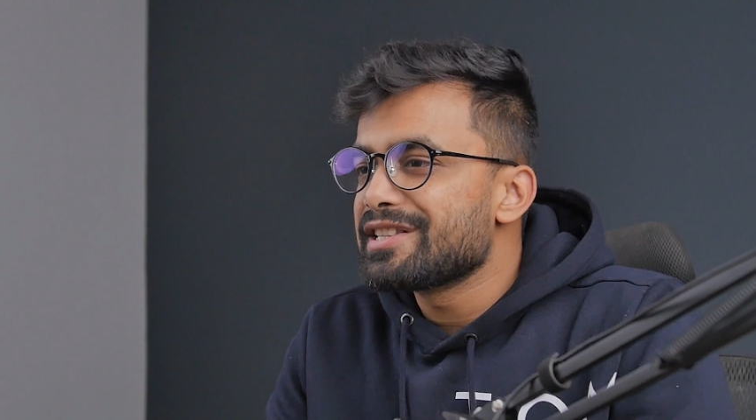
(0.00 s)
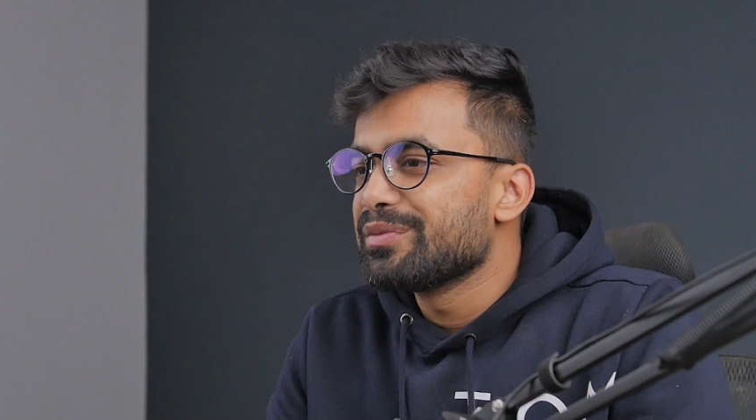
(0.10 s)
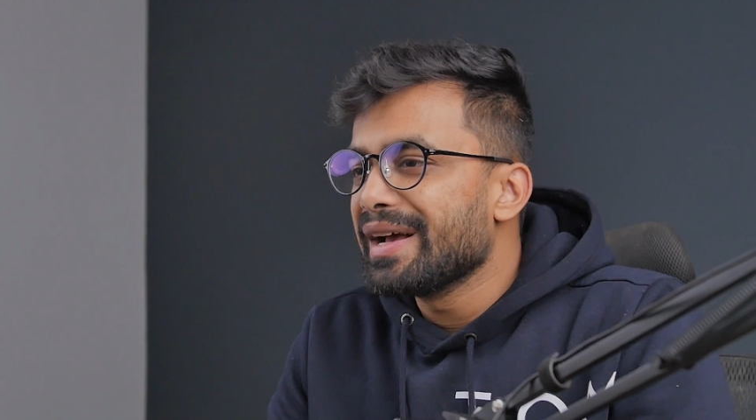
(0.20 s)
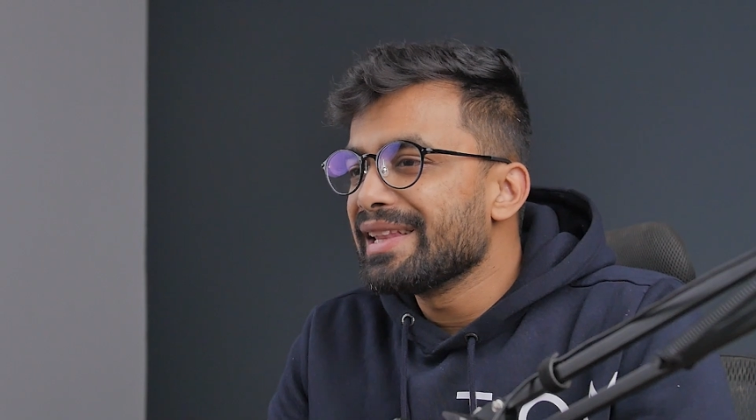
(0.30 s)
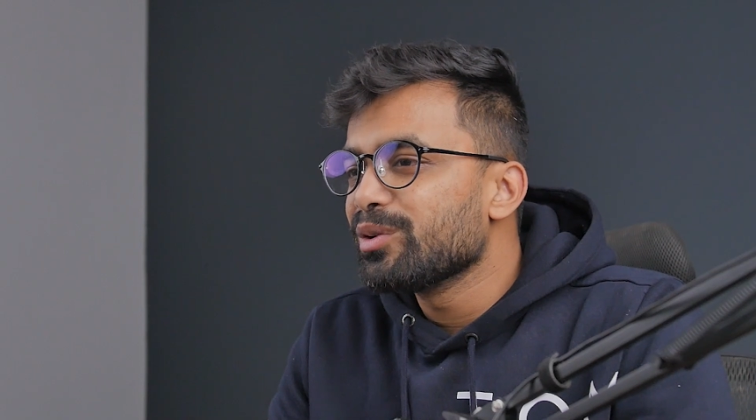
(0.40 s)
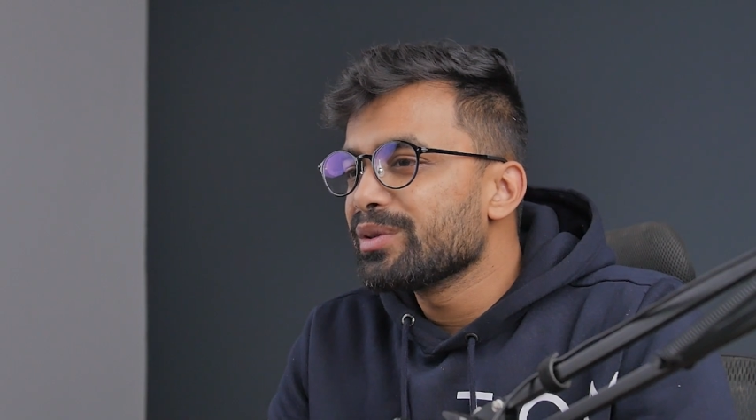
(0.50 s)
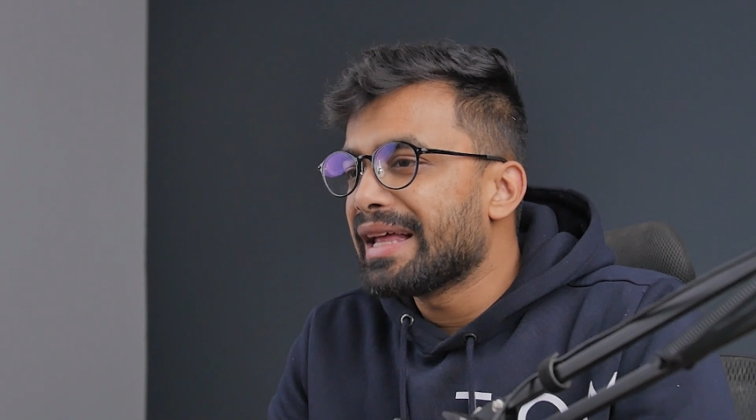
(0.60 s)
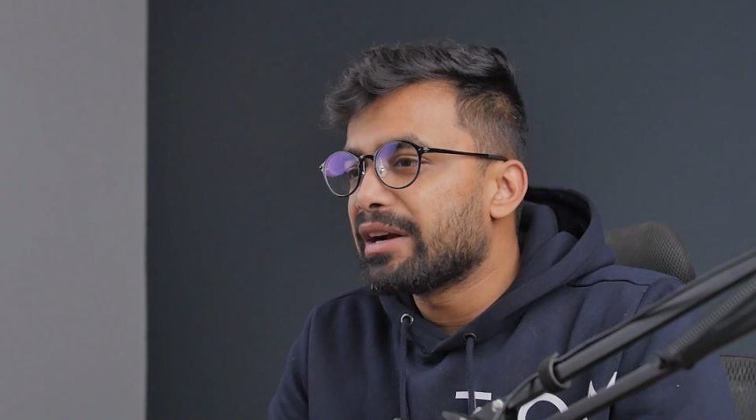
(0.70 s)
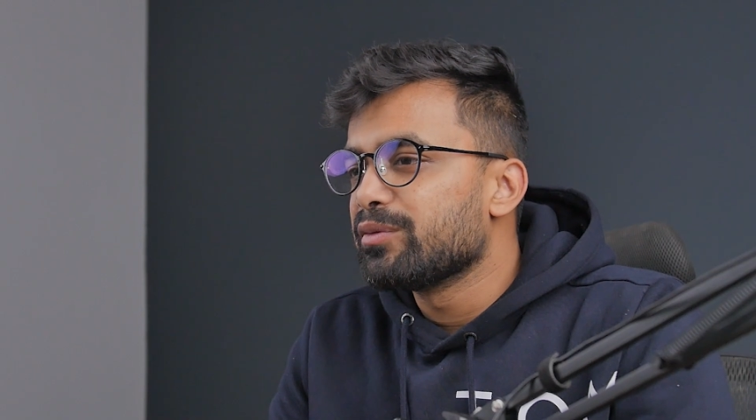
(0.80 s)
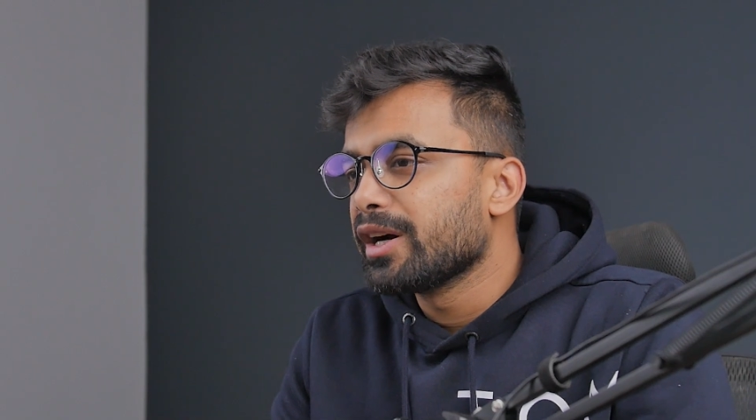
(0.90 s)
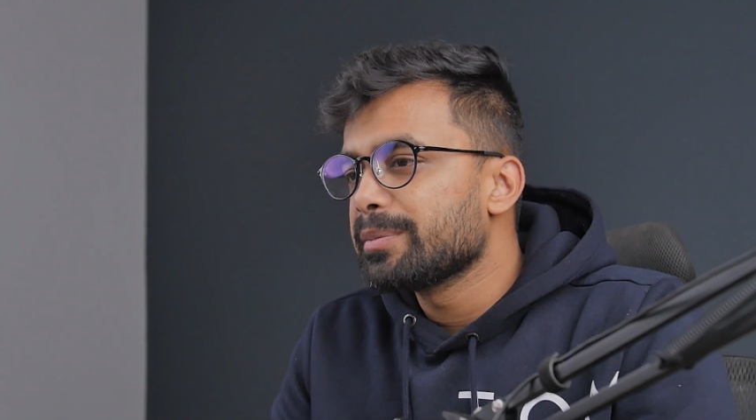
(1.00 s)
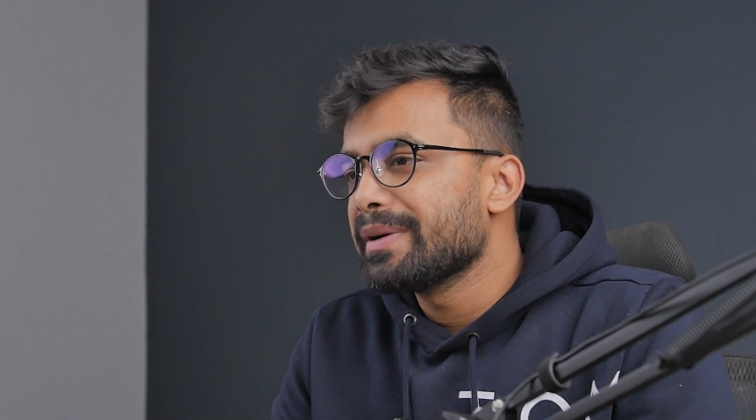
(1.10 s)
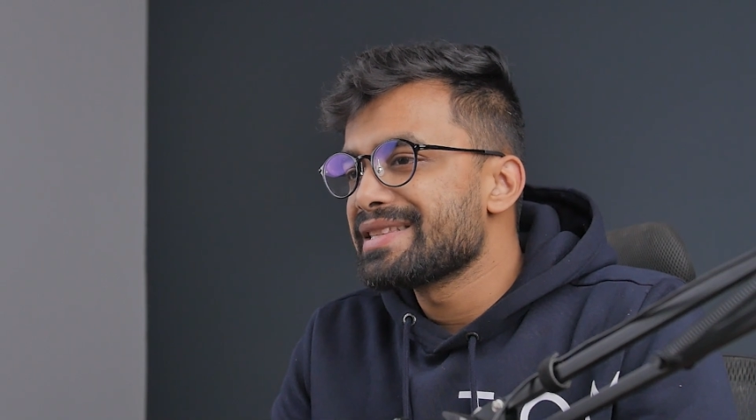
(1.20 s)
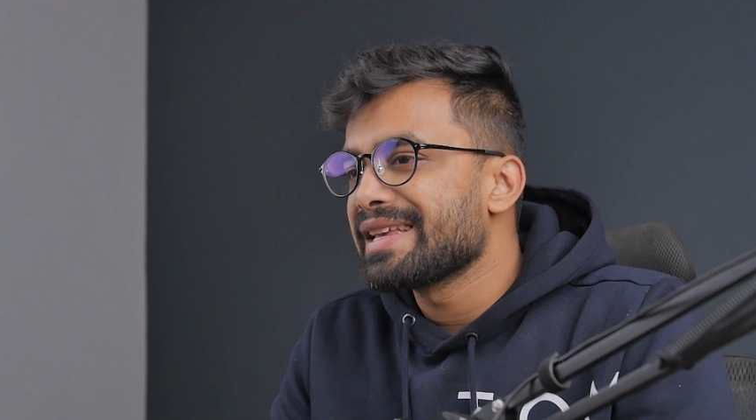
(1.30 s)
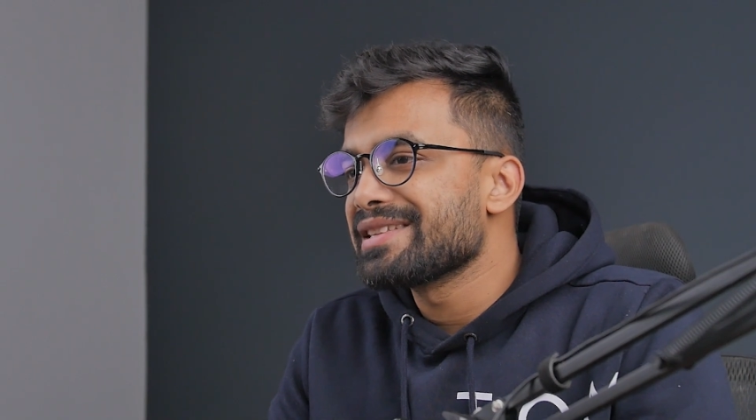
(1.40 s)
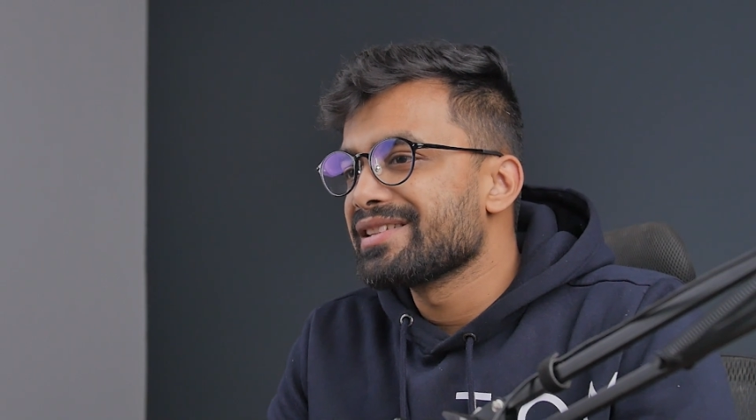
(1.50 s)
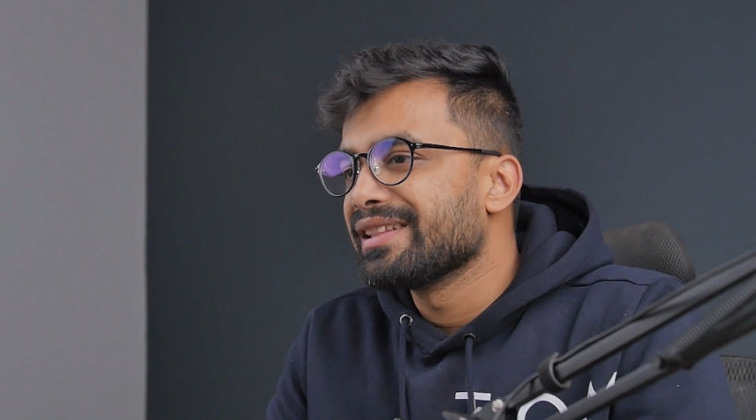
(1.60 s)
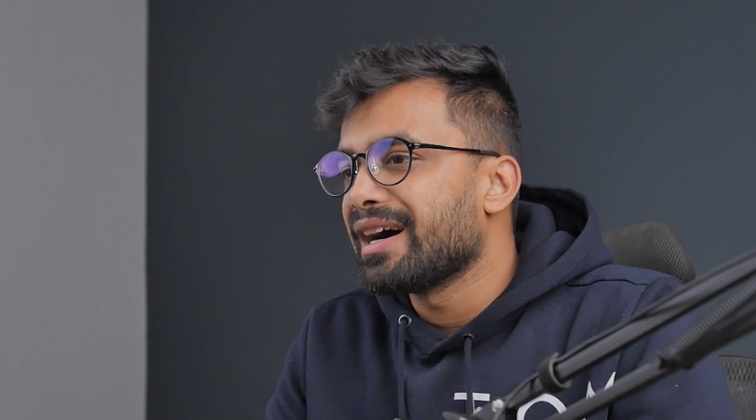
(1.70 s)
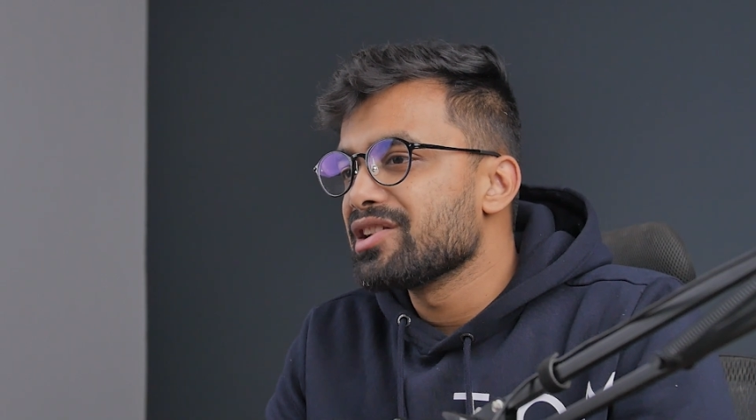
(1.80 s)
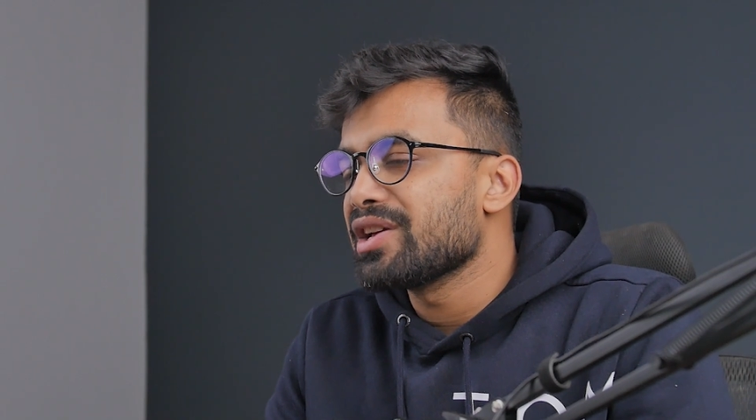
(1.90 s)
It's well known that WordPress has a
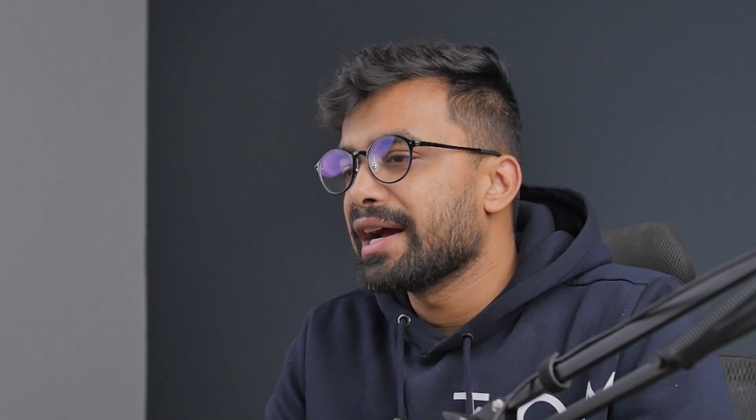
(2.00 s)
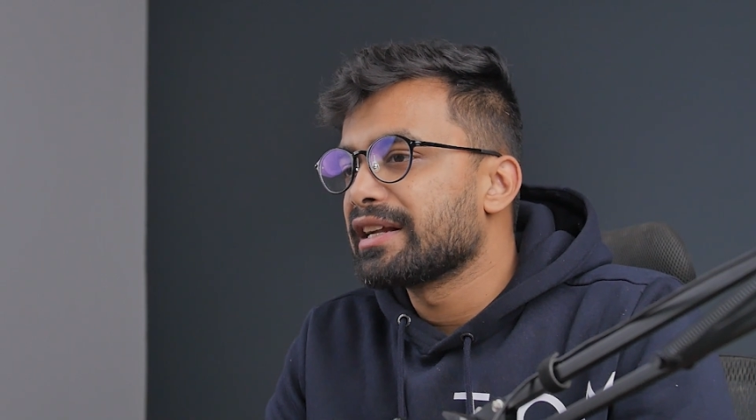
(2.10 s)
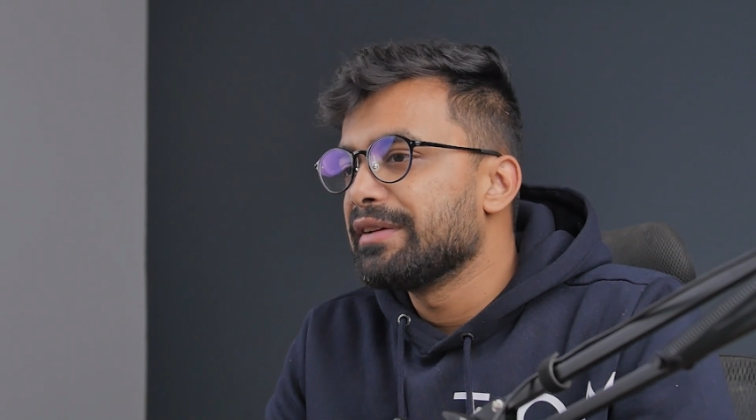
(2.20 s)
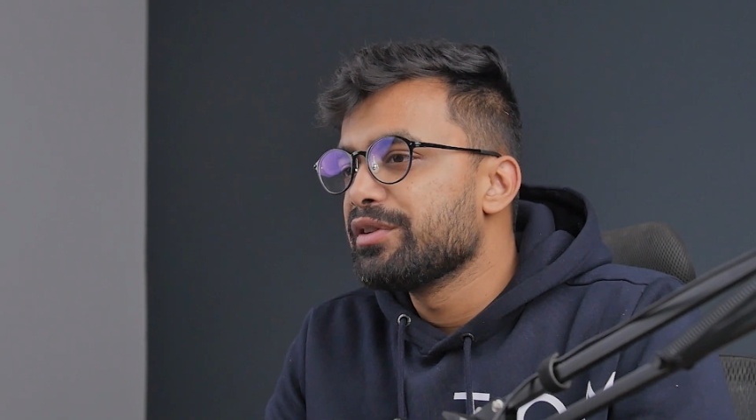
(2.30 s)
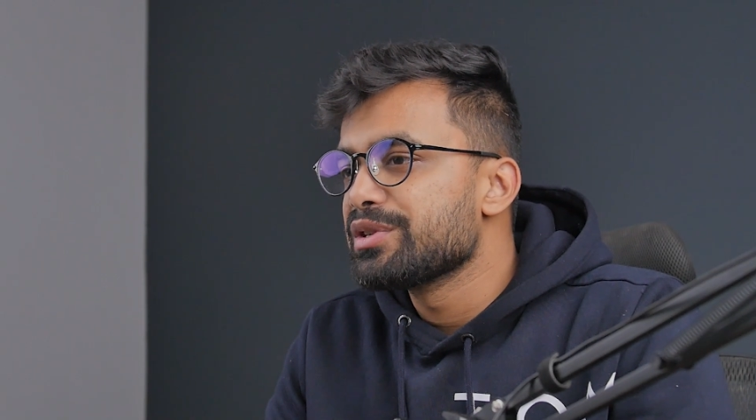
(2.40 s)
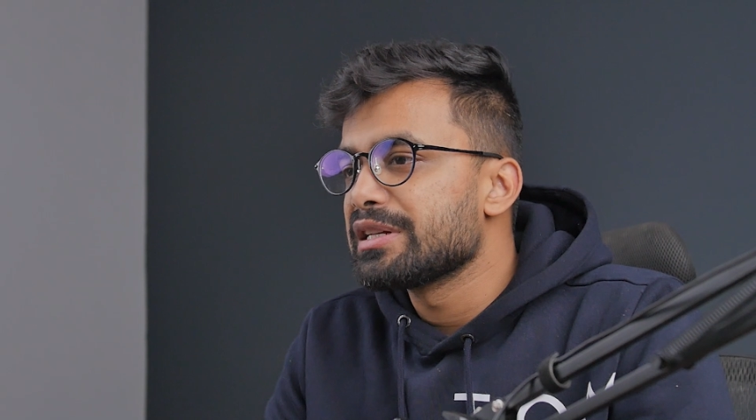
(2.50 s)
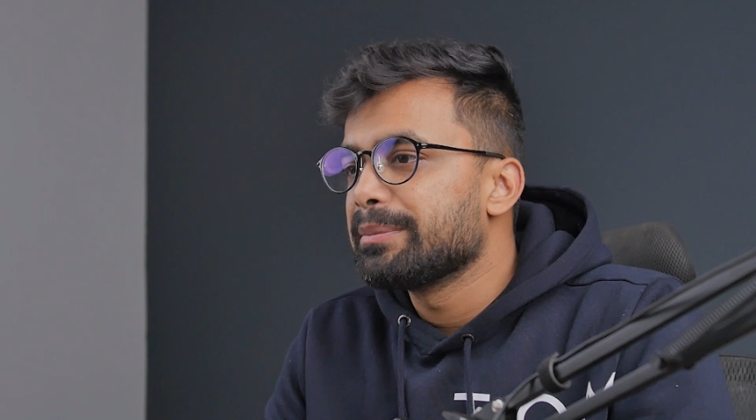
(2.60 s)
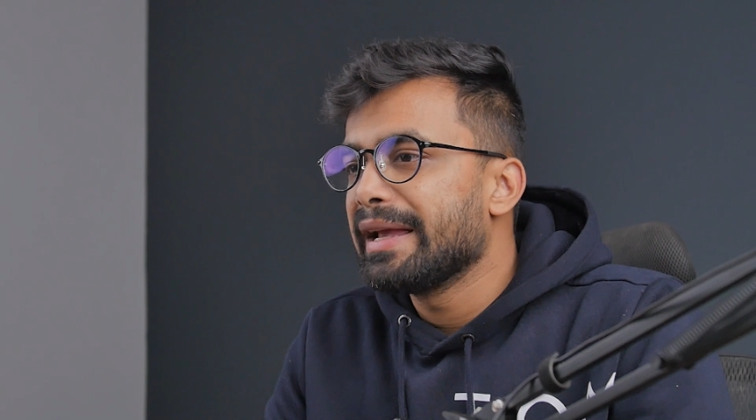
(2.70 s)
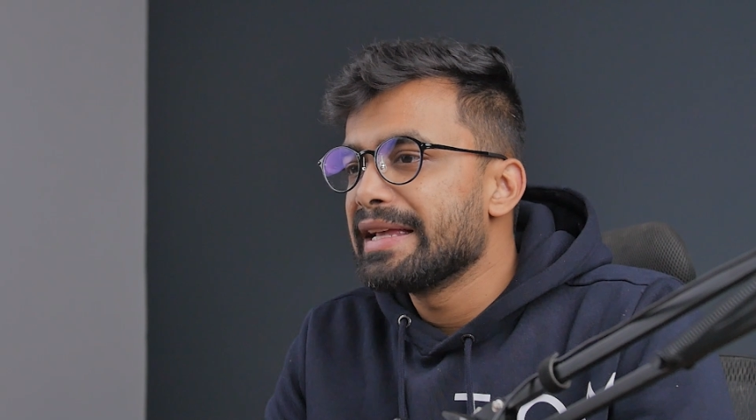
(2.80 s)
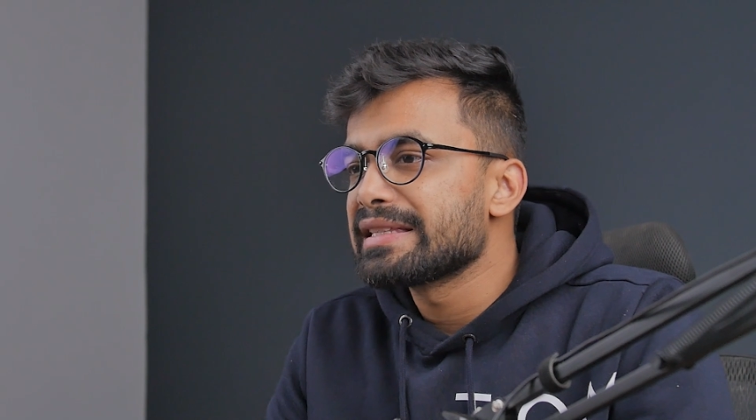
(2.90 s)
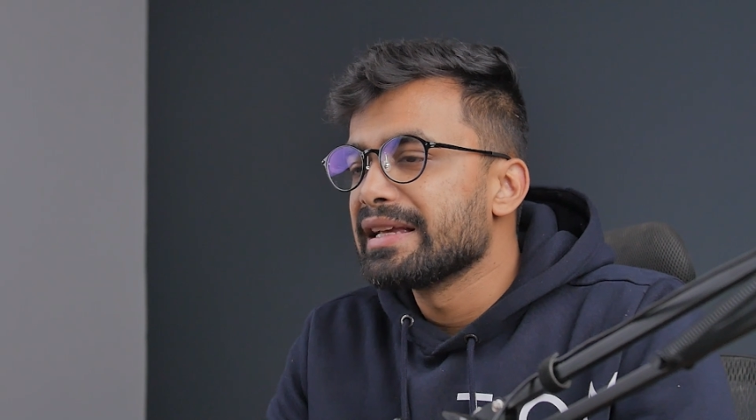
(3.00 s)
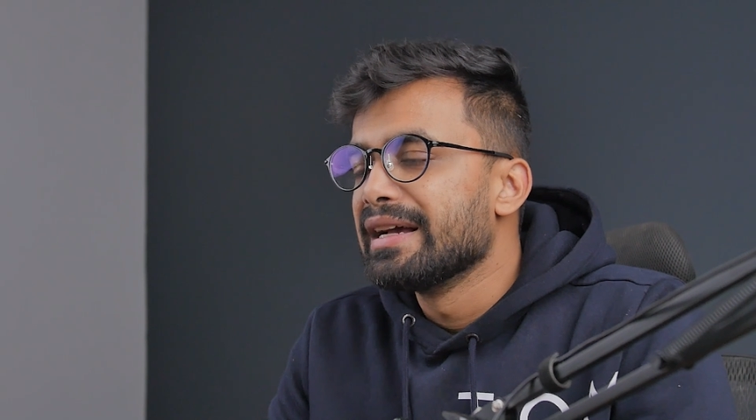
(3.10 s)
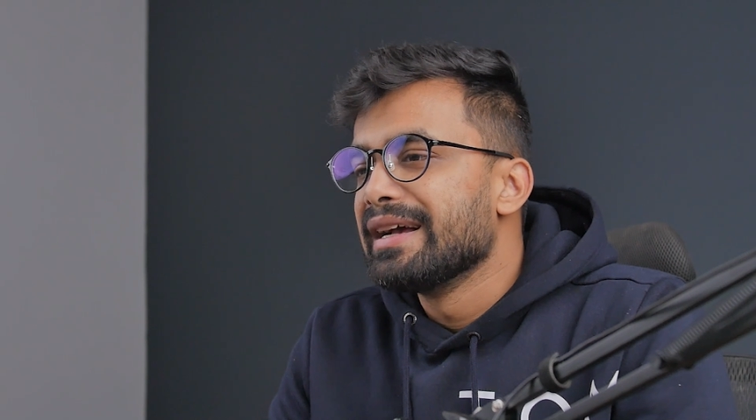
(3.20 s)
large active user base.